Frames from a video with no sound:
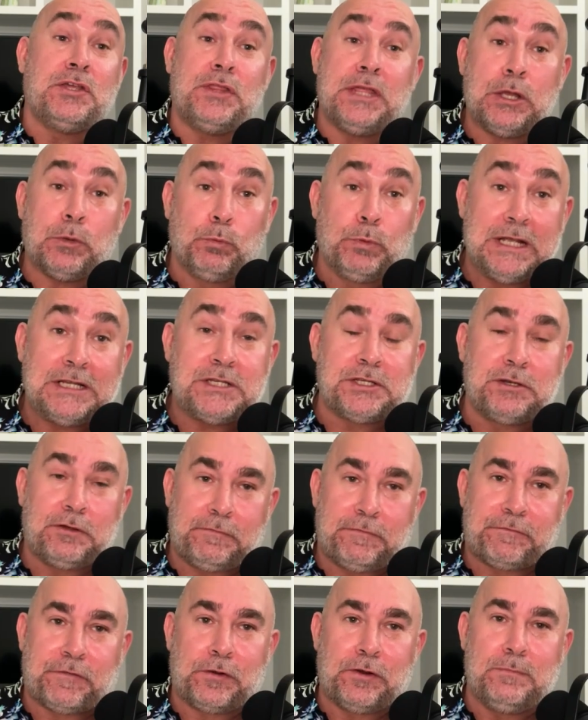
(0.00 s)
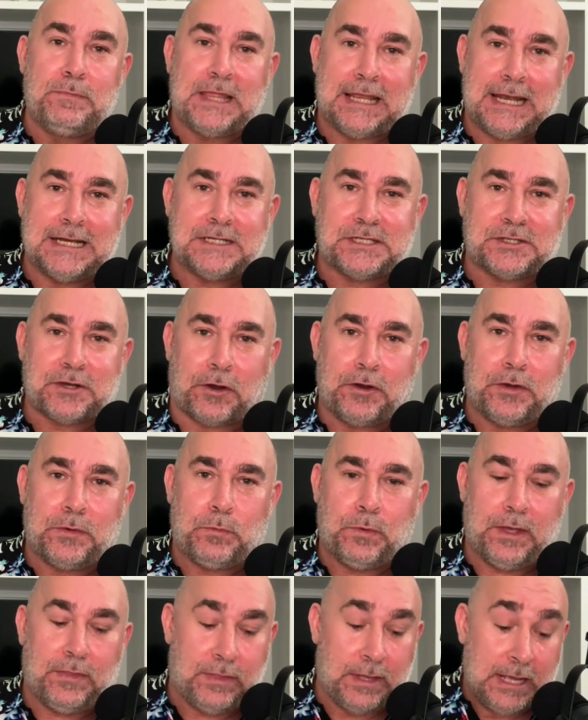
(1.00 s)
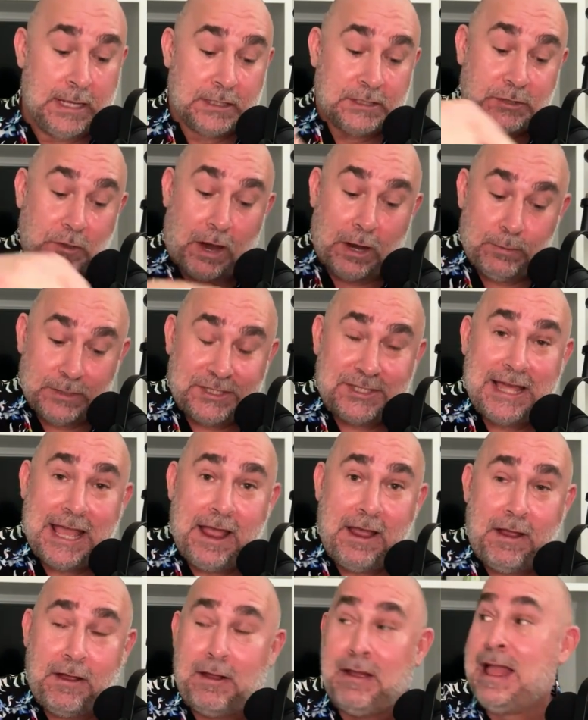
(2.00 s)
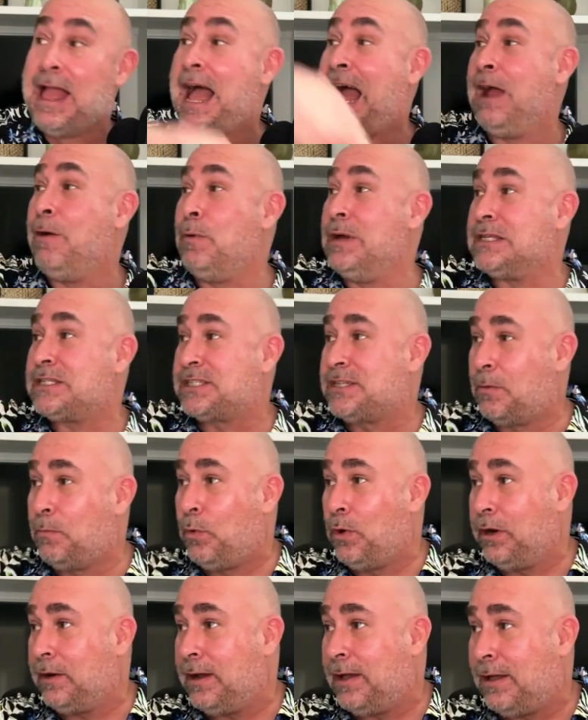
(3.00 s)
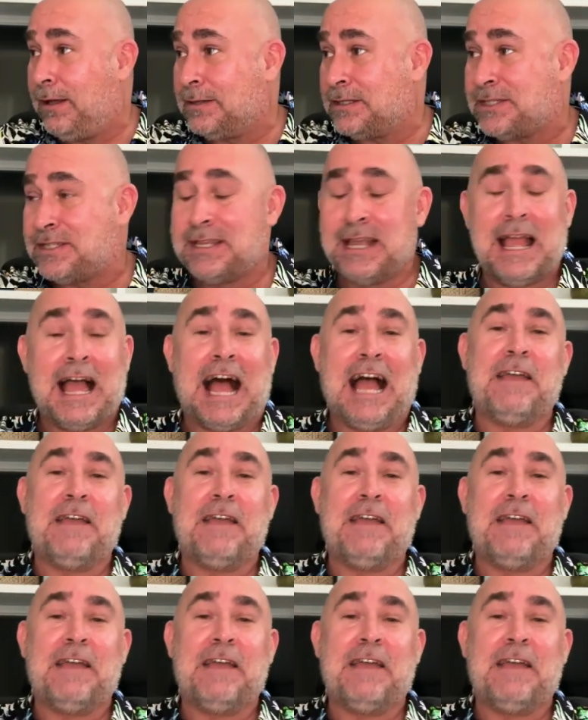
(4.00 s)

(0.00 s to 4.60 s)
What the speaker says: to the original firm that I started with. So I was there. I went somewhere else.